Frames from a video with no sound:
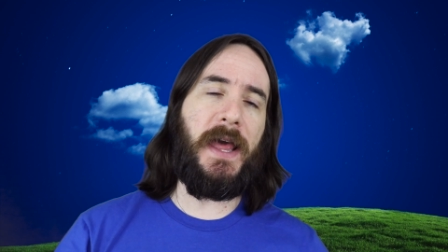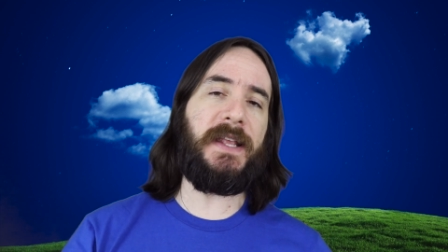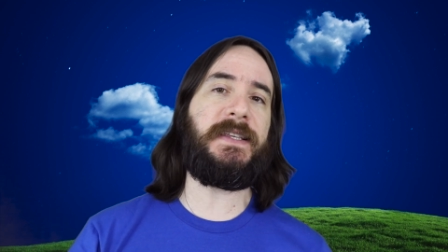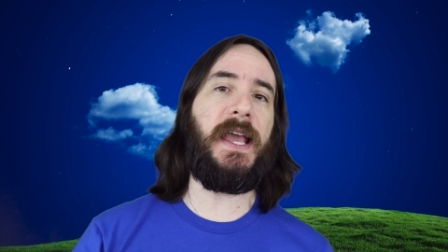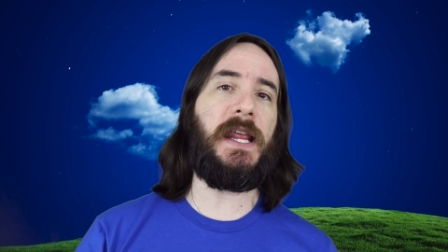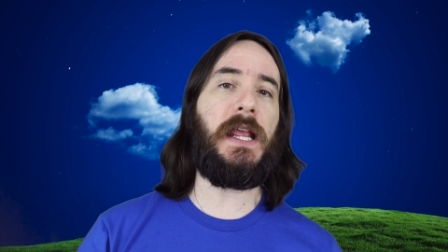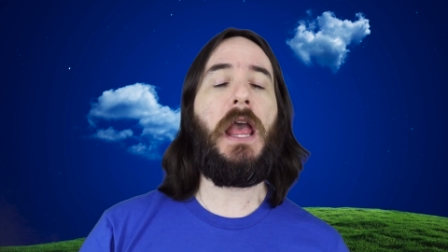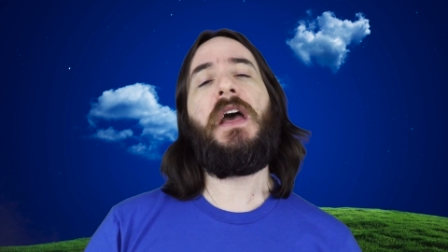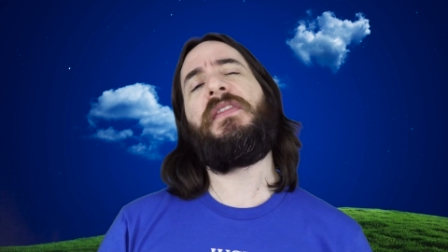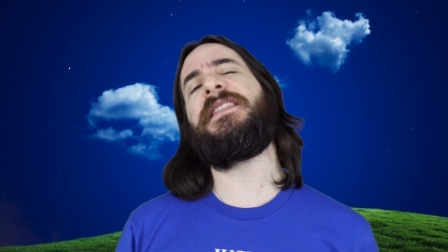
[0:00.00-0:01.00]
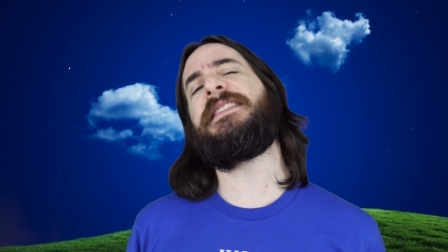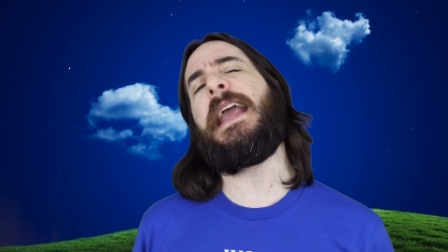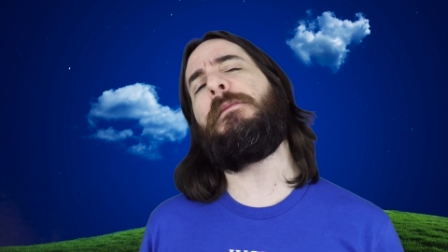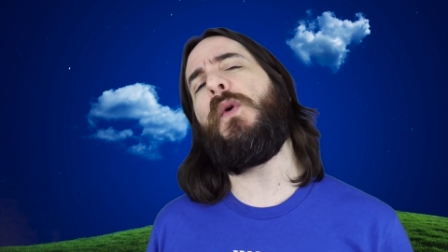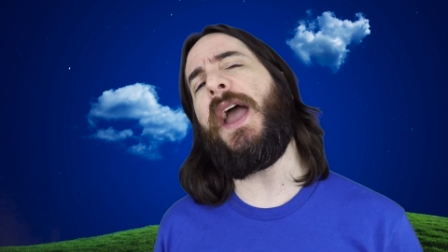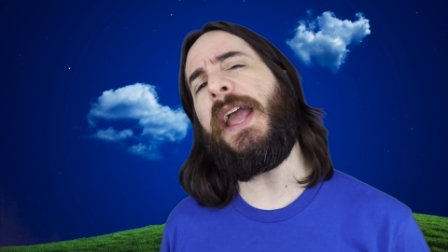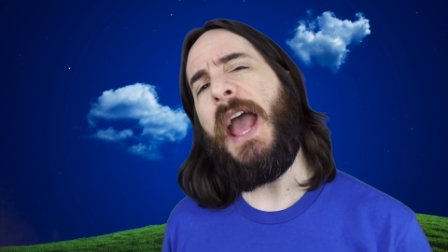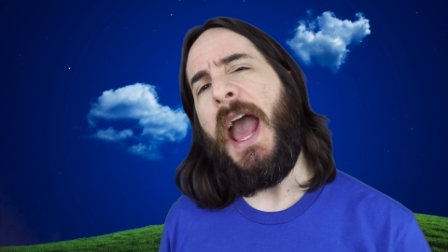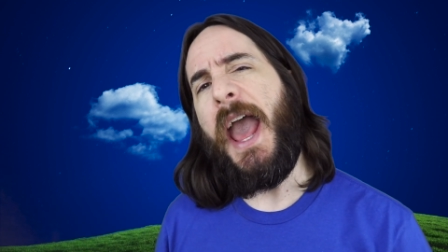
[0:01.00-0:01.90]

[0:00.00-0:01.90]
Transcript: meditating the same way